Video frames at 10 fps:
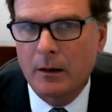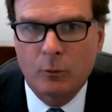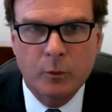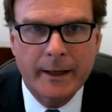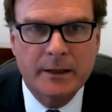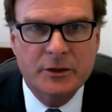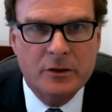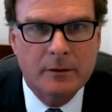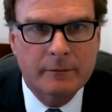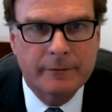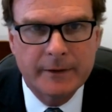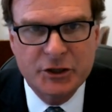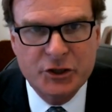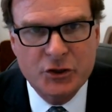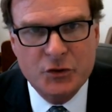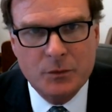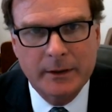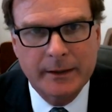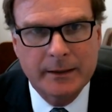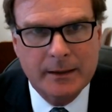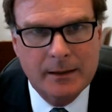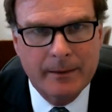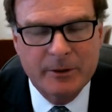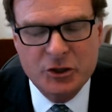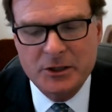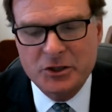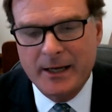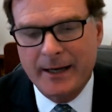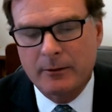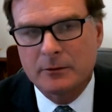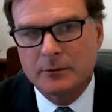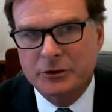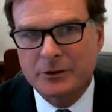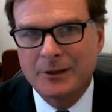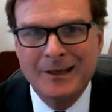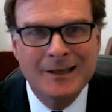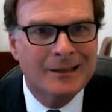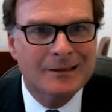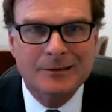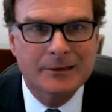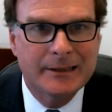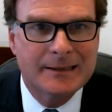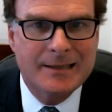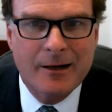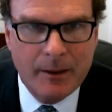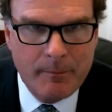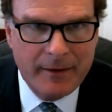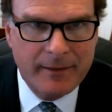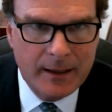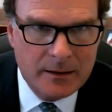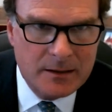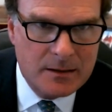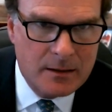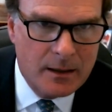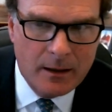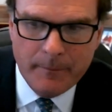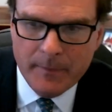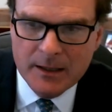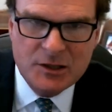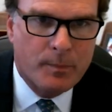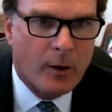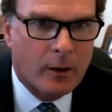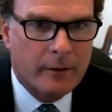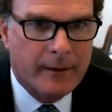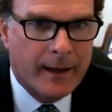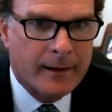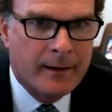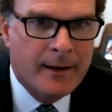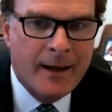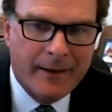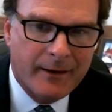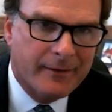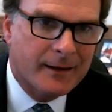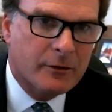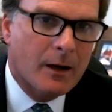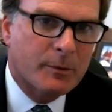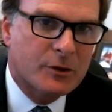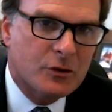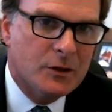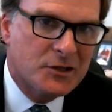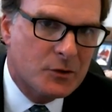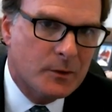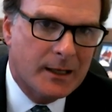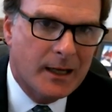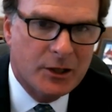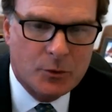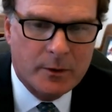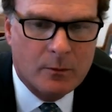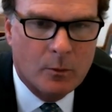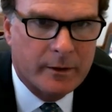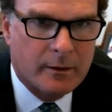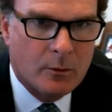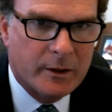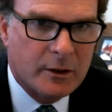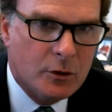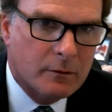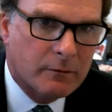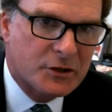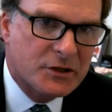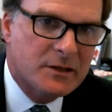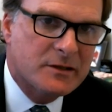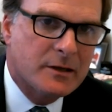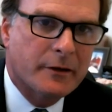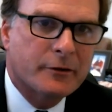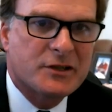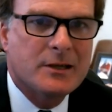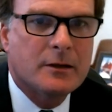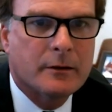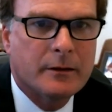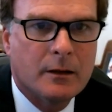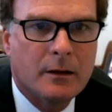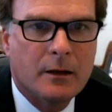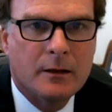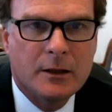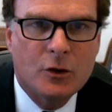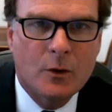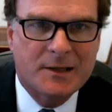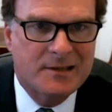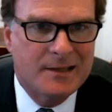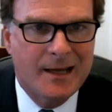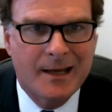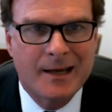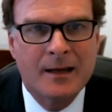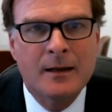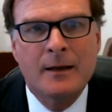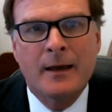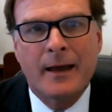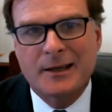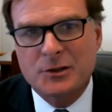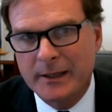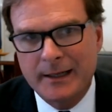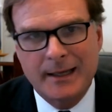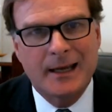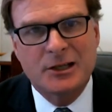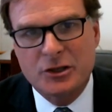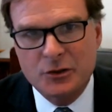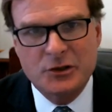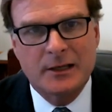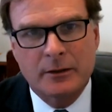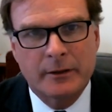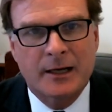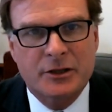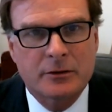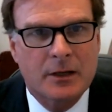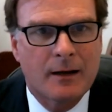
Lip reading: a range of issues related to climate change in agriculture. Clearly, enteric methane is part of that, and I think there are opportunities to engage with universities and others here in the USDA as we engage in those international